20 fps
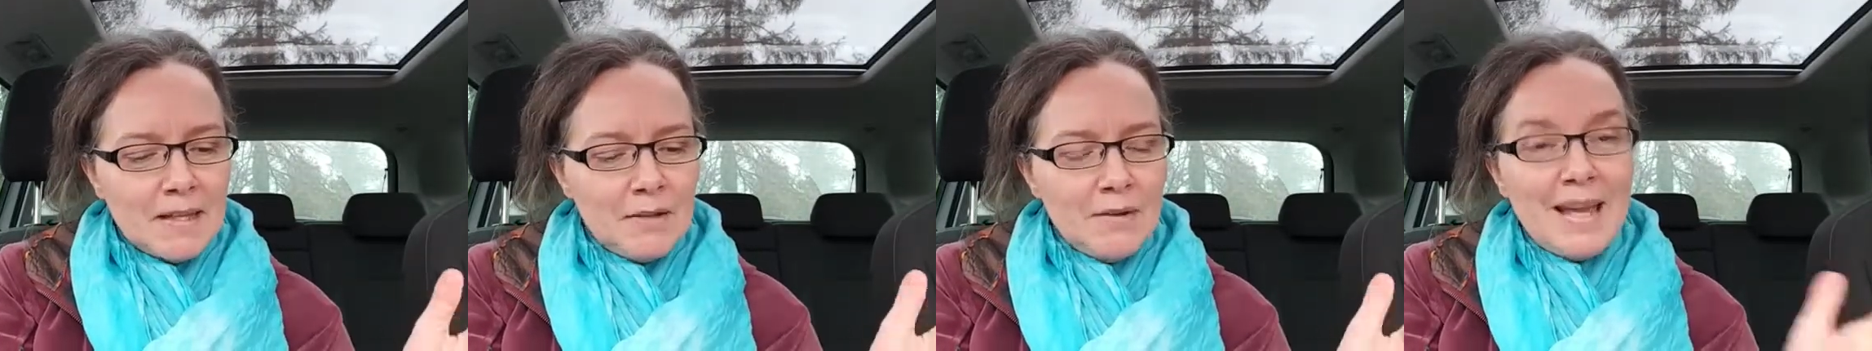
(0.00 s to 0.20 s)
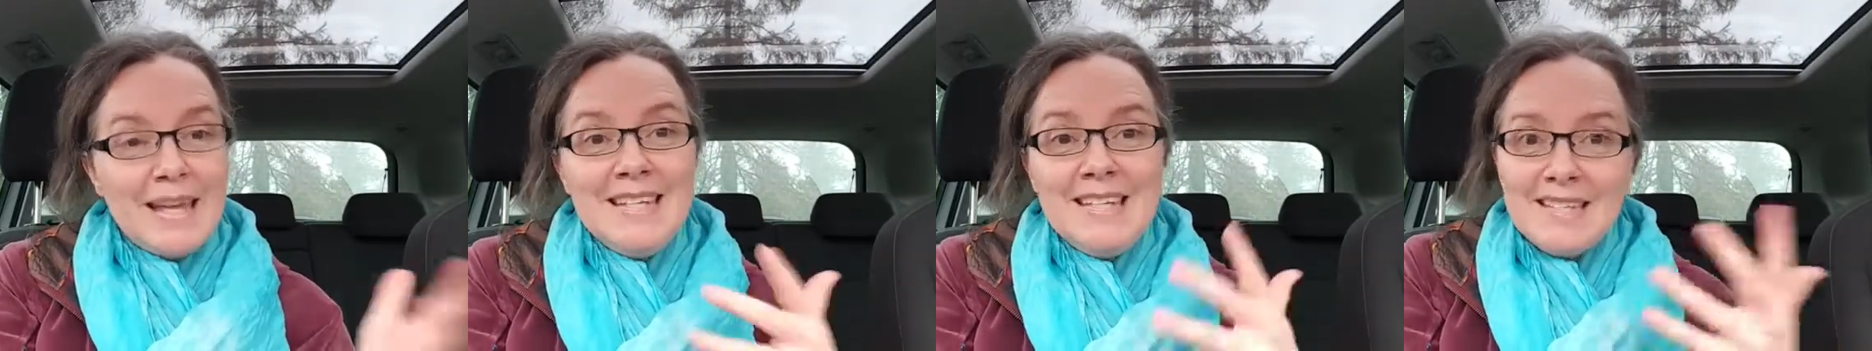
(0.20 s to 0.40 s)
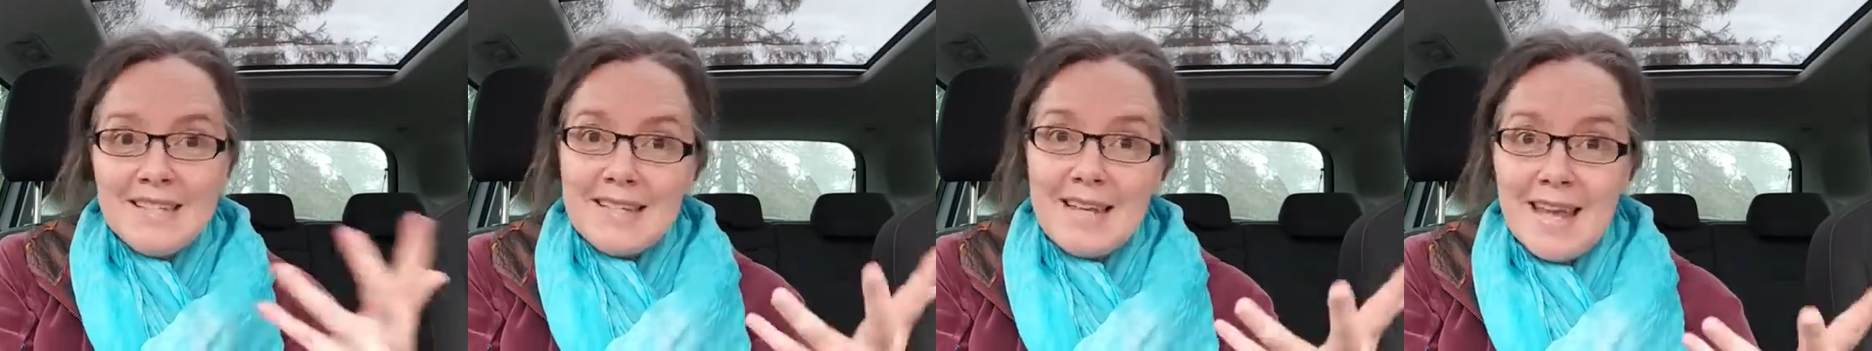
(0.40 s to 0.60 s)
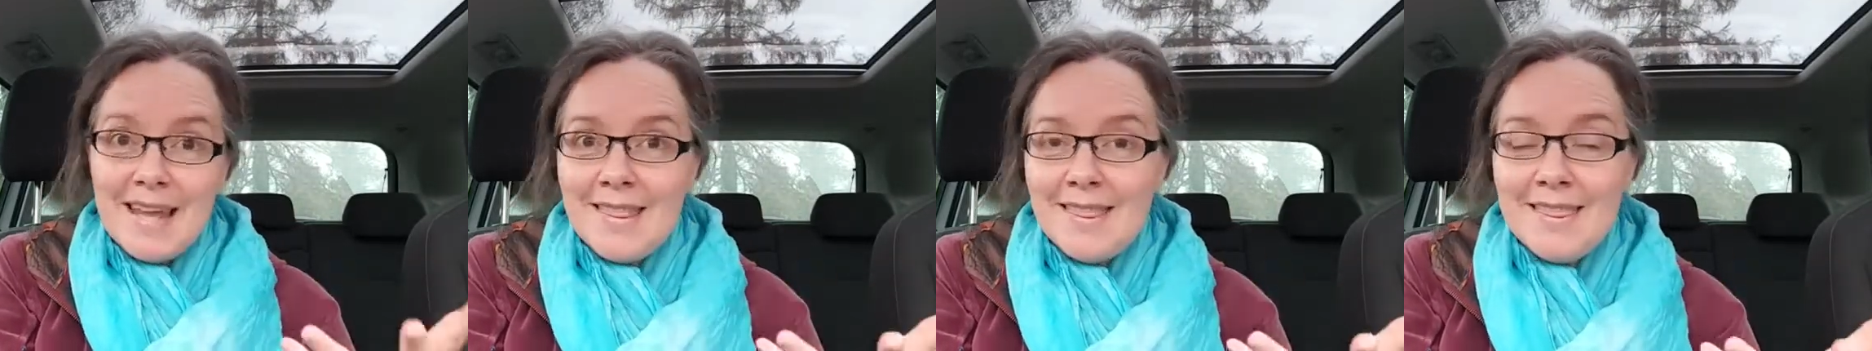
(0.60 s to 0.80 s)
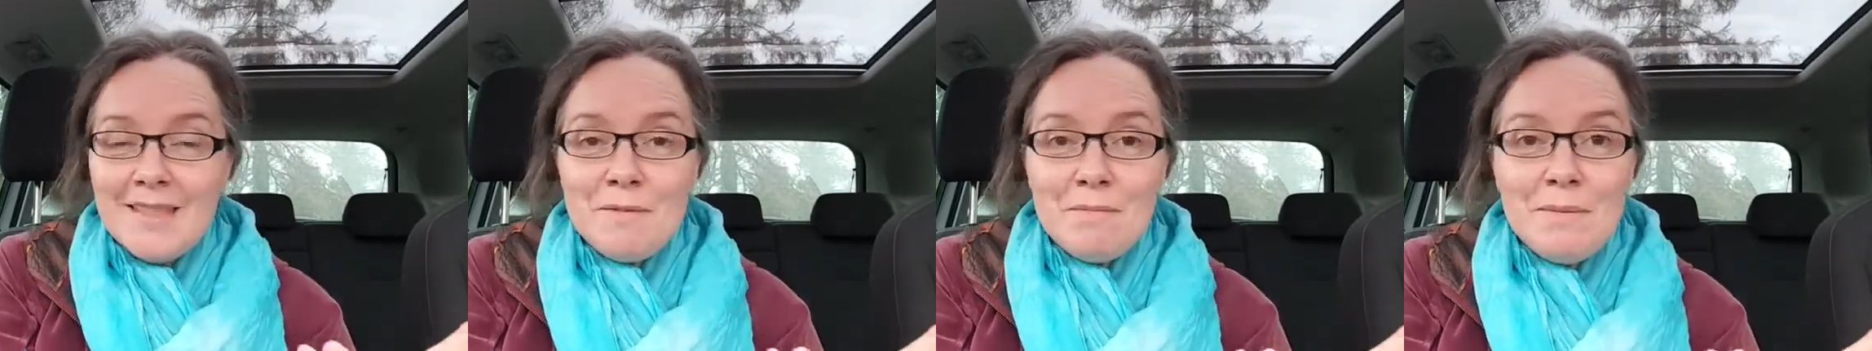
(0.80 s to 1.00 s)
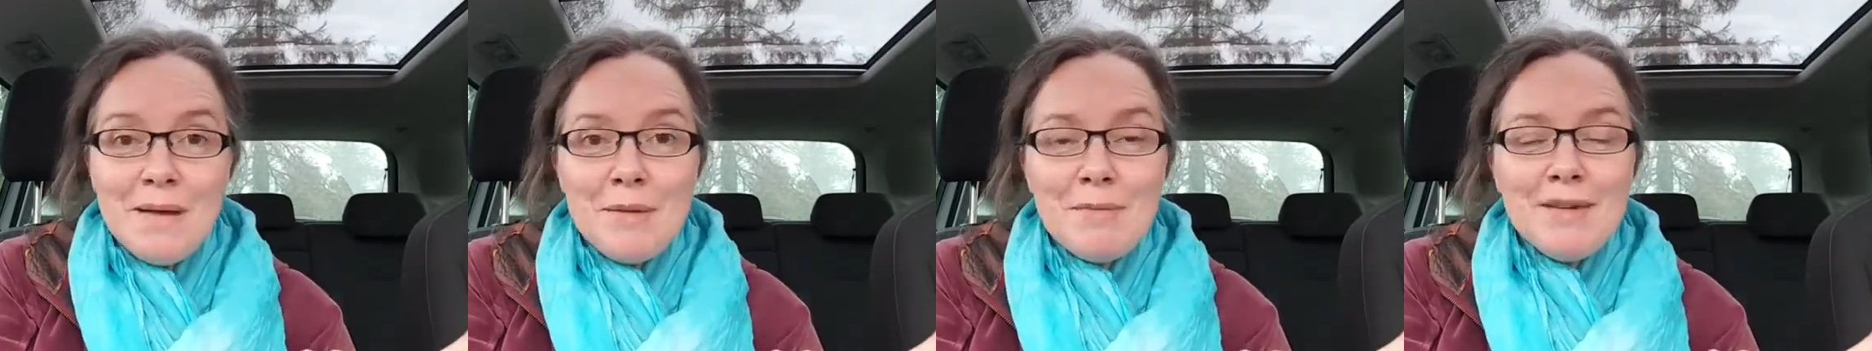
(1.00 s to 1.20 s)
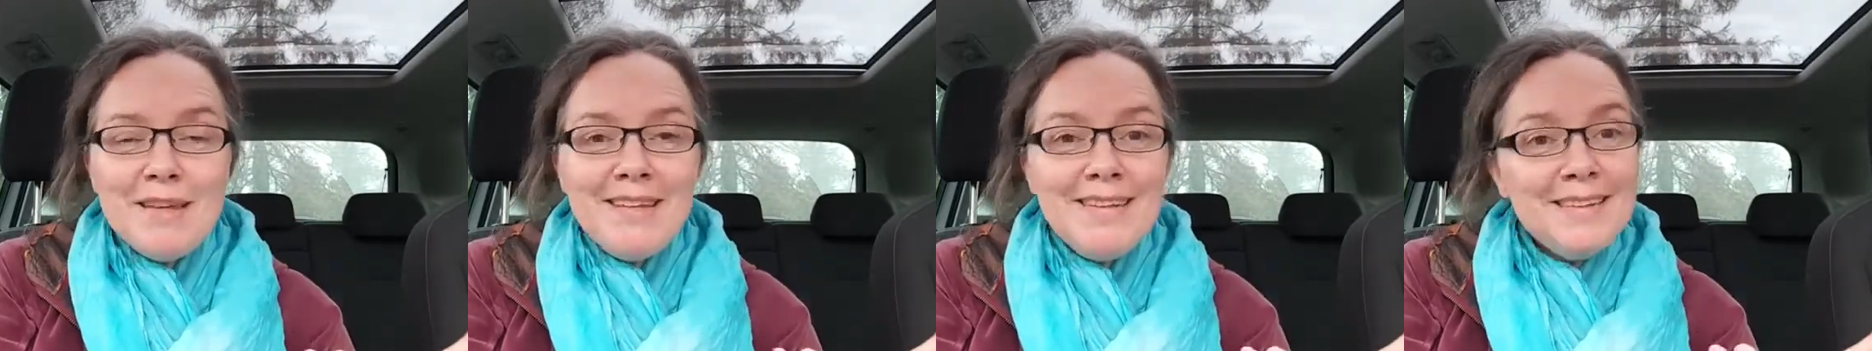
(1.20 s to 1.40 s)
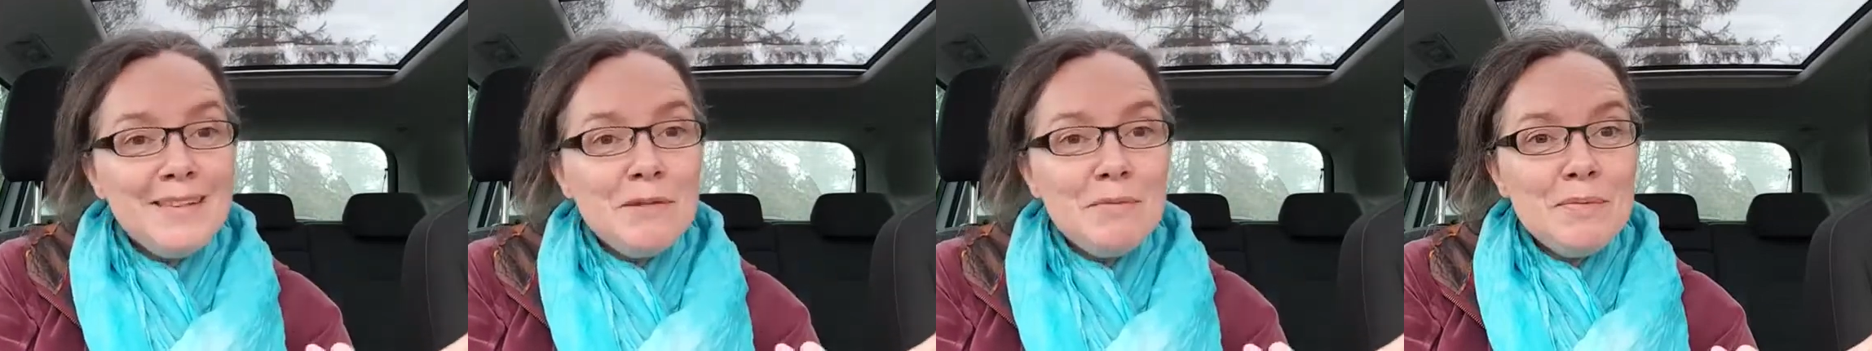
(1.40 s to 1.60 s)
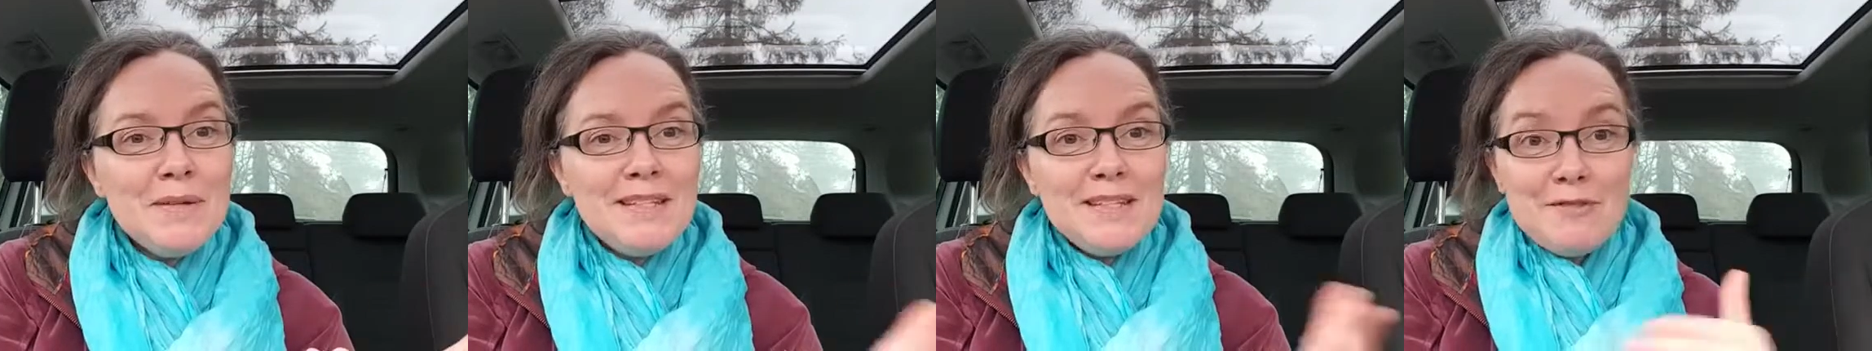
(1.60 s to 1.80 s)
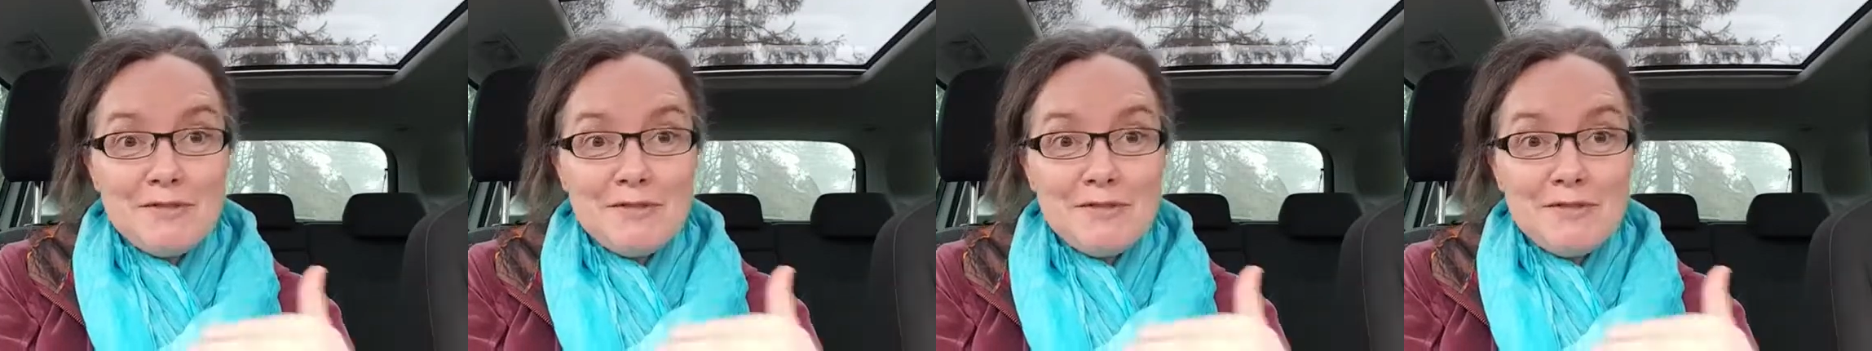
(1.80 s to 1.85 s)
entertain them maybe a little bit,